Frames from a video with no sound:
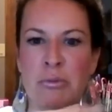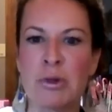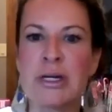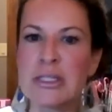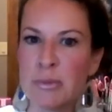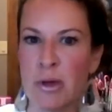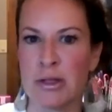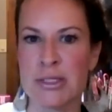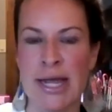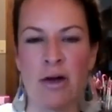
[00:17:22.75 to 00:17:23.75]
We're in a small
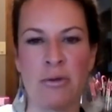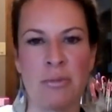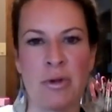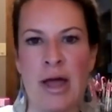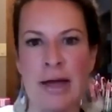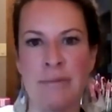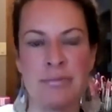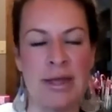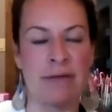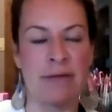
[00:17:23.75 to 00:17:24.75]
town, and
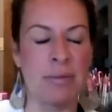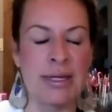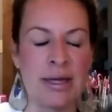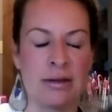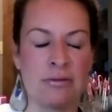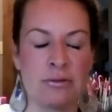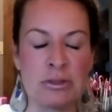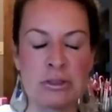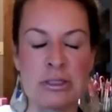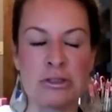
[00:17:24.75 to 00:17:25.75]
everybody kind
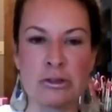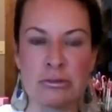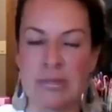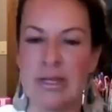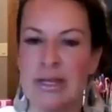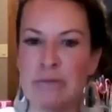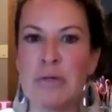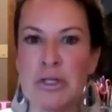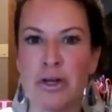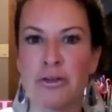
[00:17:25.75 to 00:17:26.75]
of
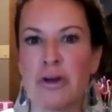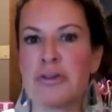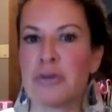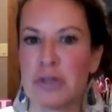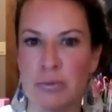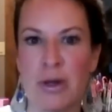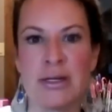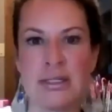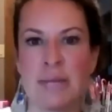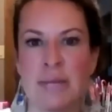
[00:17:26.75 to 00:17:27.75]
when you go to the grocery store, you run
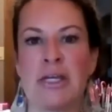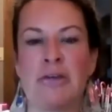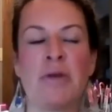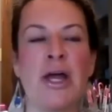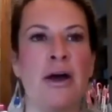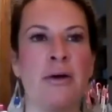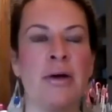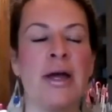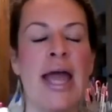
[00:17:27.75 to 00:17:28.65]
into somebody Right.